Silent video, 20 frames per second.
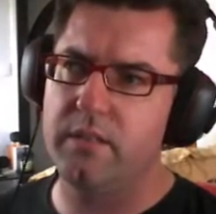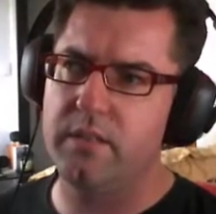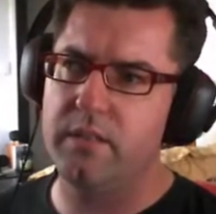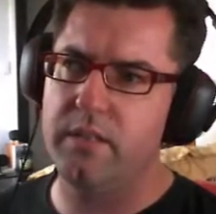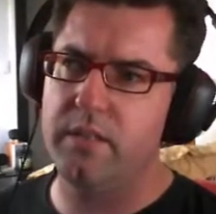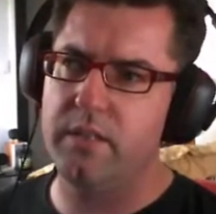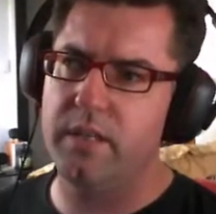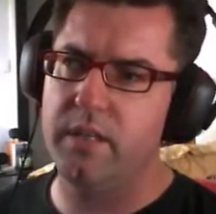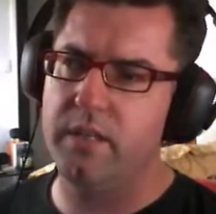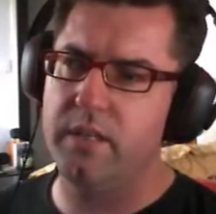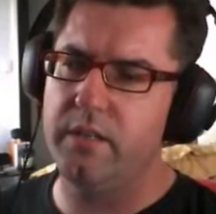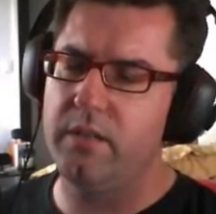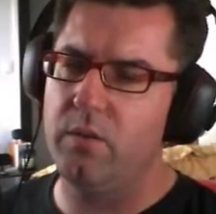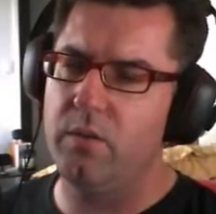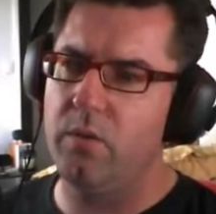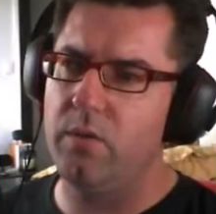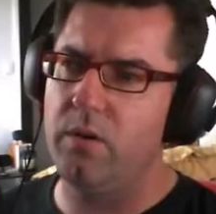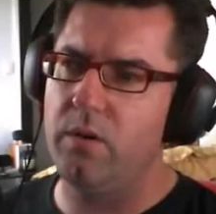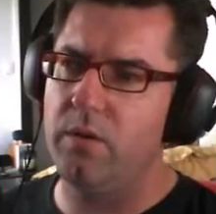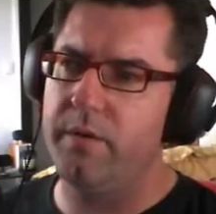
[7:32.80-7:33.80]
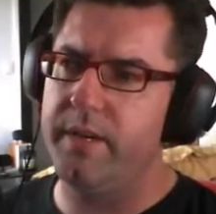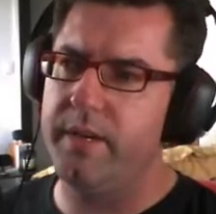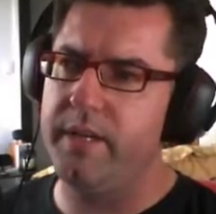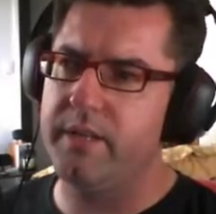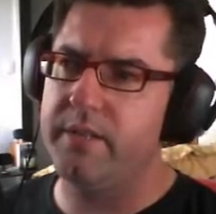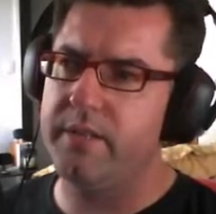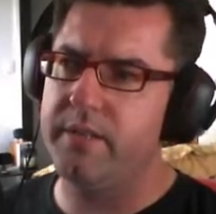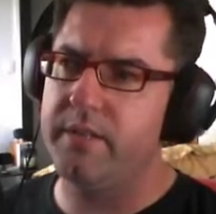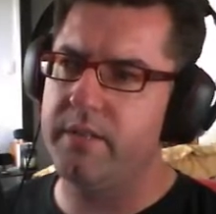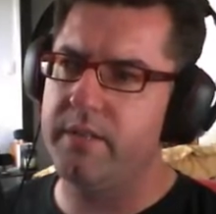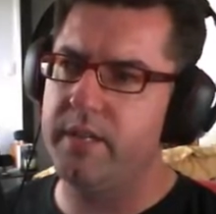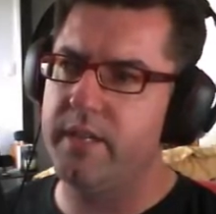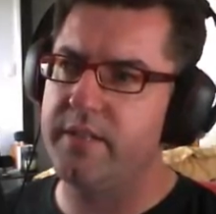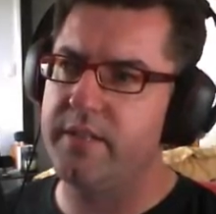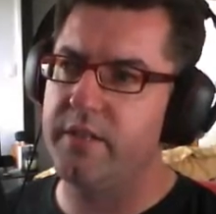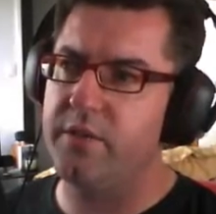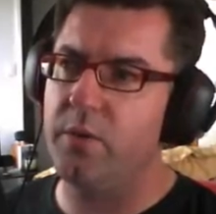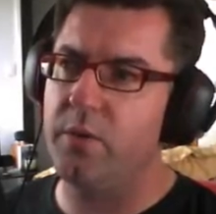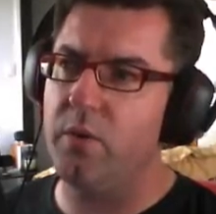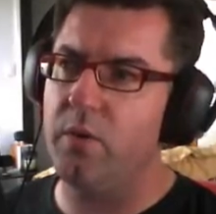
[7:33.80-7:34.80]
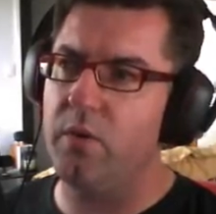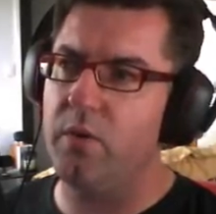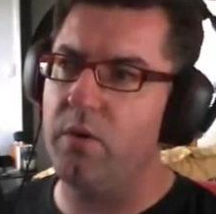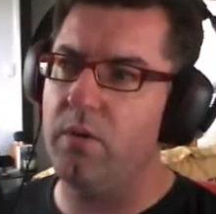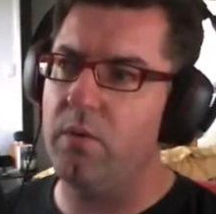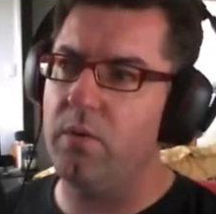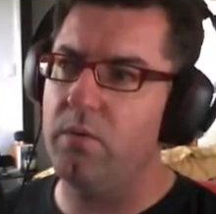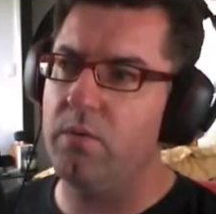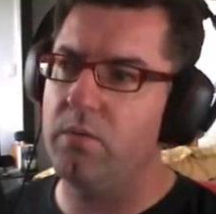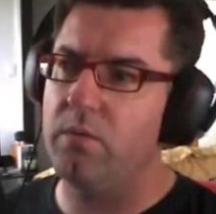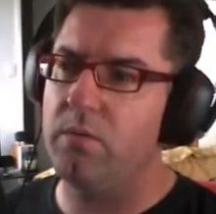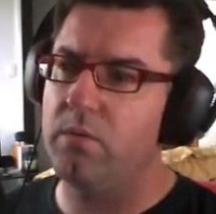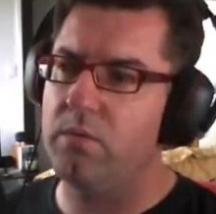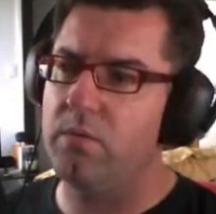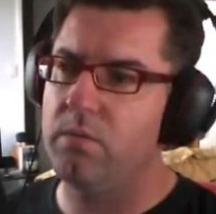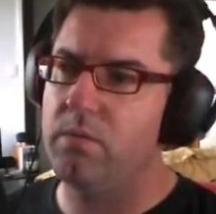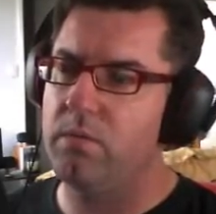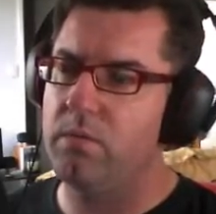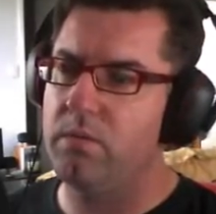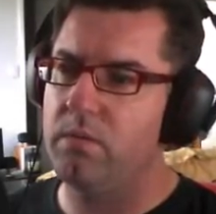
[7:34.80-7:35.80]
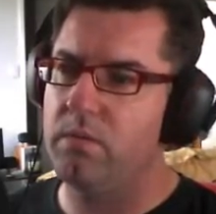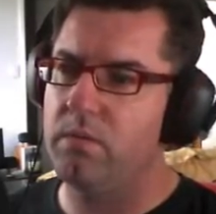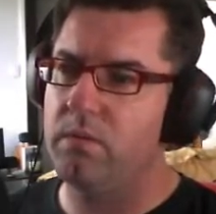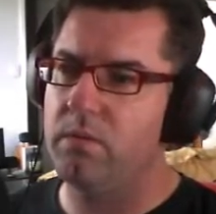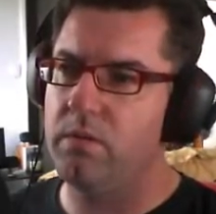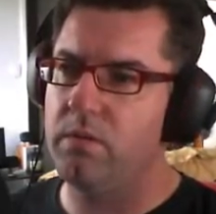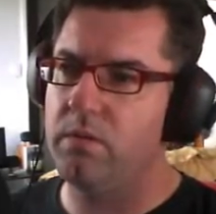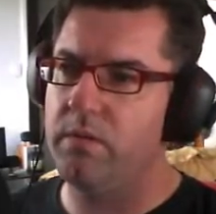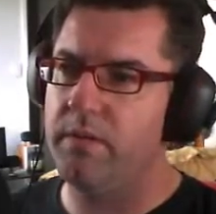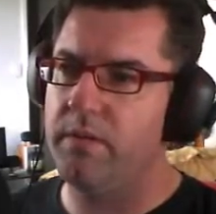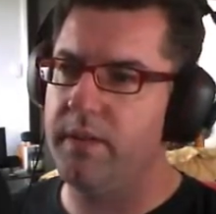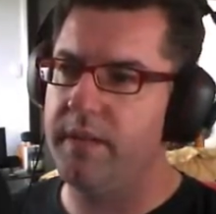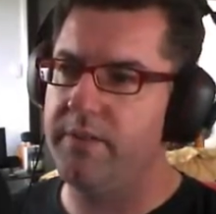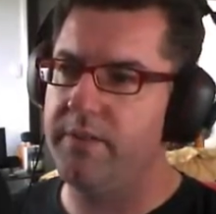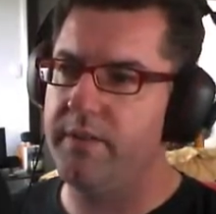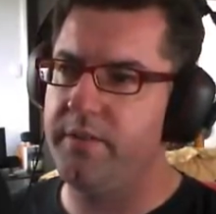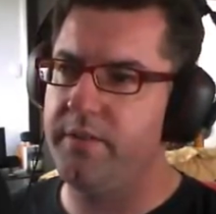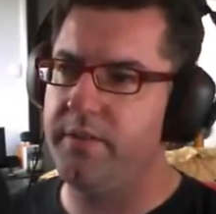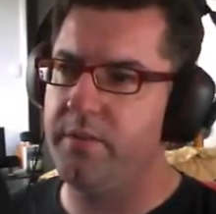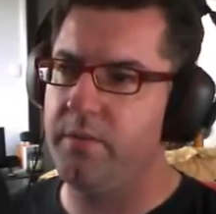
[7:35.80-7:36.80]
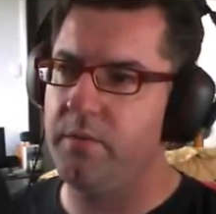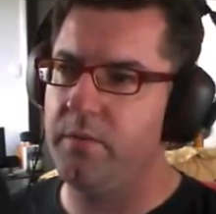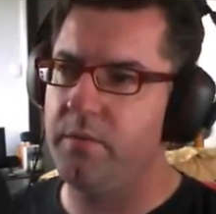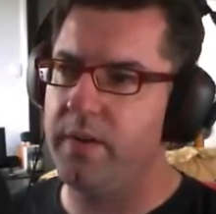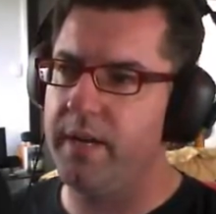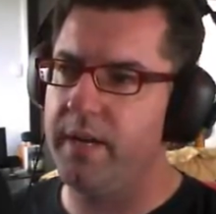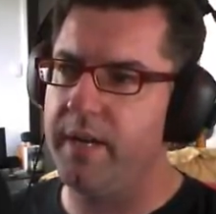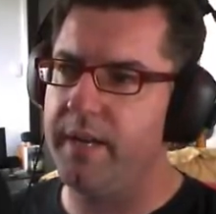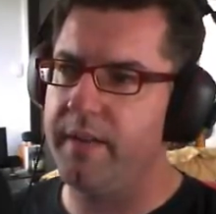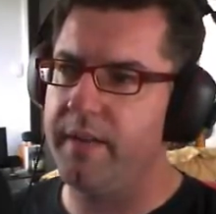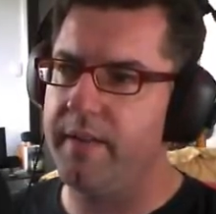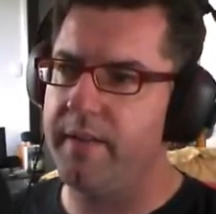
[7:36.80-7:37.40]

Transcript: No. Oh, it is. It's a door. Oh, that's a doorway.